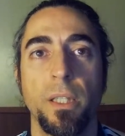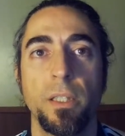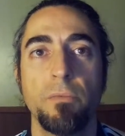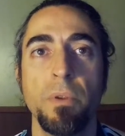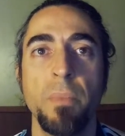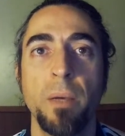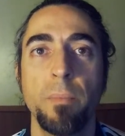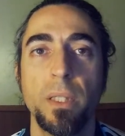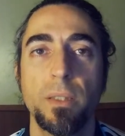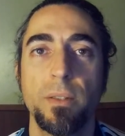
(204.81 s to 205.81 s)
It
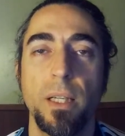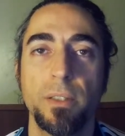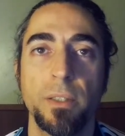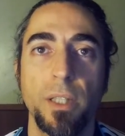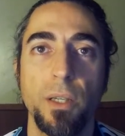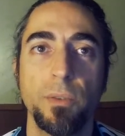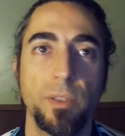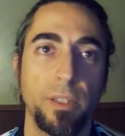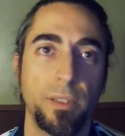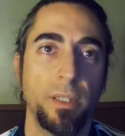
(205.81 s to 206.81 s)
remembers that
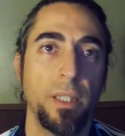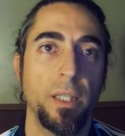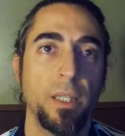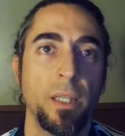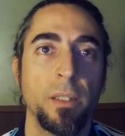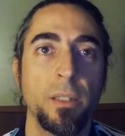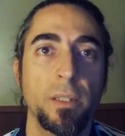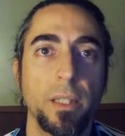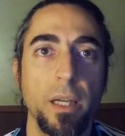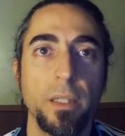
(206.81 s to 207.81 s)
encounter, and in